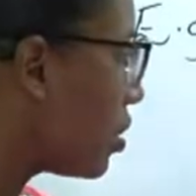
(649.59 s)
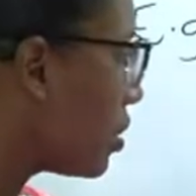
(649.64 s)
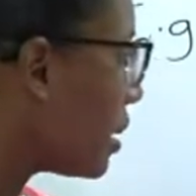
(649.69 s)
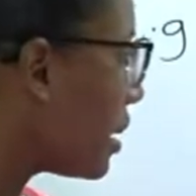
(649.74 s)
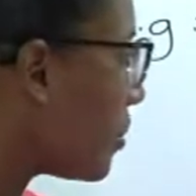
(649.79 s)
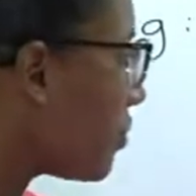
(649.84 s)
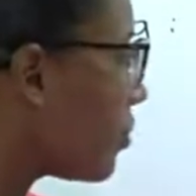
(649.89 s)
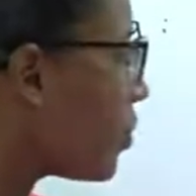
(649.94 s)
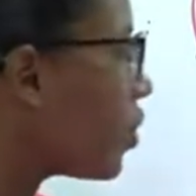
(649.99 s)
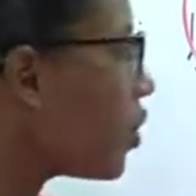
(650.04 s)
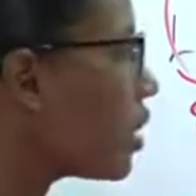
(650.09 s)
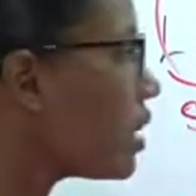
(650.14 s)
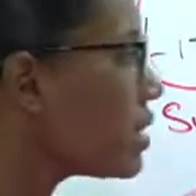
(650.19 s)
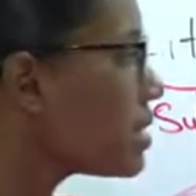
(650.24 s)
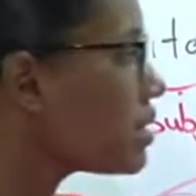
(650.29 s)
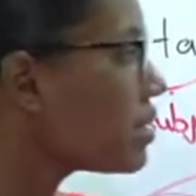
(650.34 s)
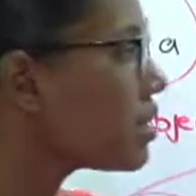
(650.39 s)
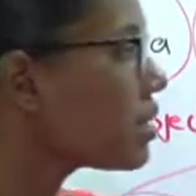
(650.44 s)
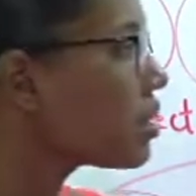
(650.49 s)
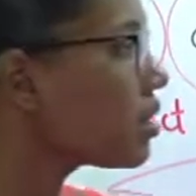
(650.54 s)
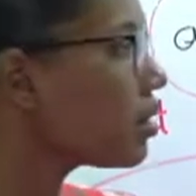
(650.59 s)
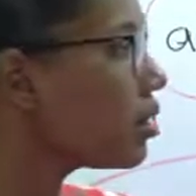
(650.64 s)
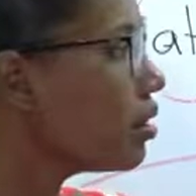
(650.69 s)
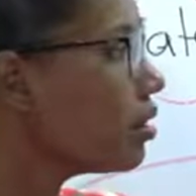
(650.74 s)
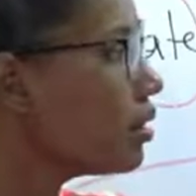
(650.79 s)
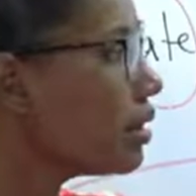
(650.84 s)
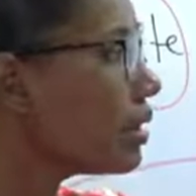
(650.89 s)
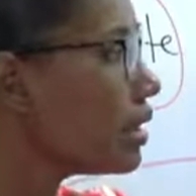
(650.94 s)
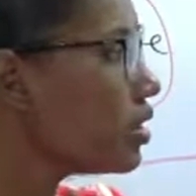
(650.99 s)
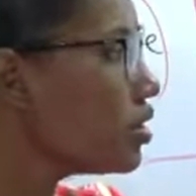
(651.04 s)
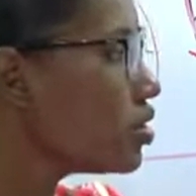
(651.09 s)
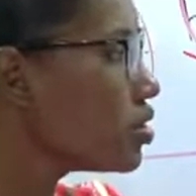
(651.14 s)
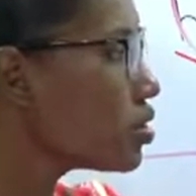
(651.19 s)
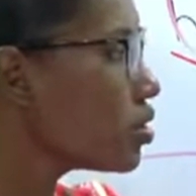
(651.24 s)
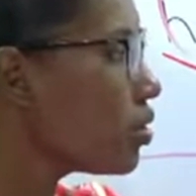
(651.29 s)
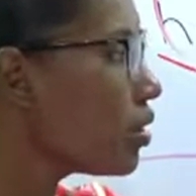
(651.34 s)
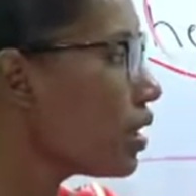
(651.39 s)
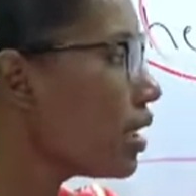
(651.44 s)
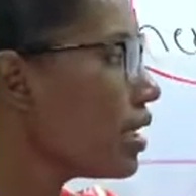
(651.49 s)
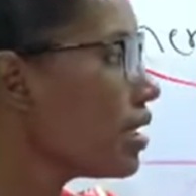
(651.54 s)
That boys and girls
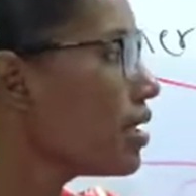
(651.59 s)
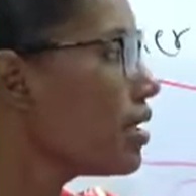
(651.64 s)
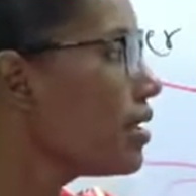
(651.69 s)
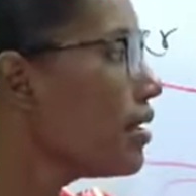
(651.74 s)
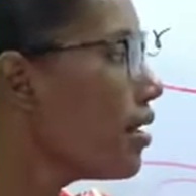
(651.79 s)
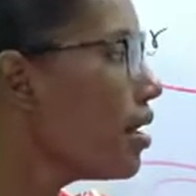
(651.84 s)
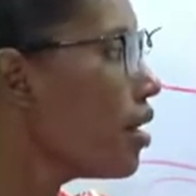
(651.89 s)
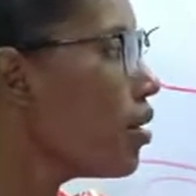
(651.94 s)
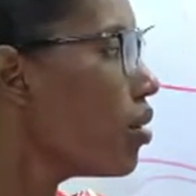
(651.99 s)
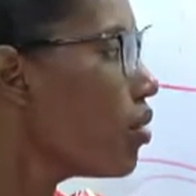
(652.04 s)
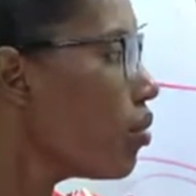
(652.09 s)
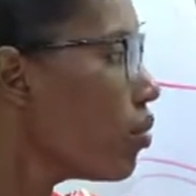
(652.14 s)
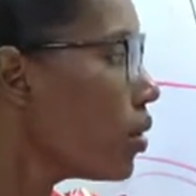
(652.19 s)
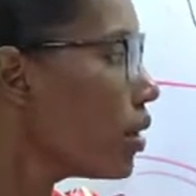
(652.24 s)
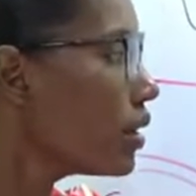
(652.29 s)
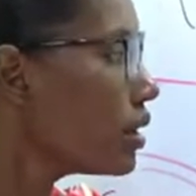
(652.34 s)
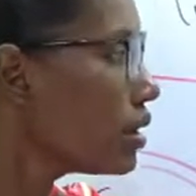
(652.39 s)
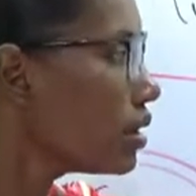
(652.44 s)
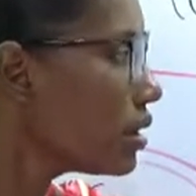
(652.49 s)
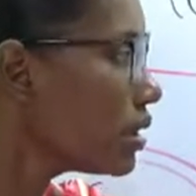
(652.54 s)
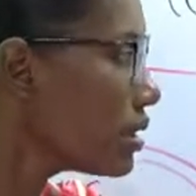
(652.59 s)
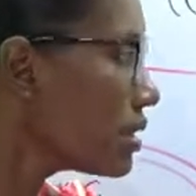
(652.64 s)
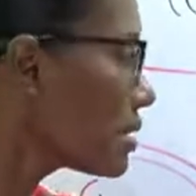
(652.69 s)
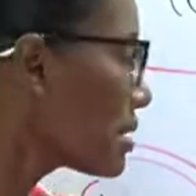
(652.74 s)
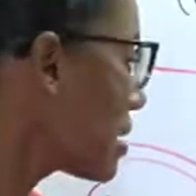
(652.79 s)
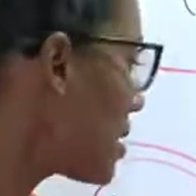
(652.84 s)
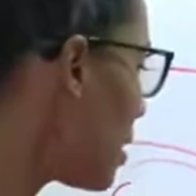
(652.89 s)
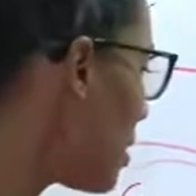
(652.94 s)
enjoy one another's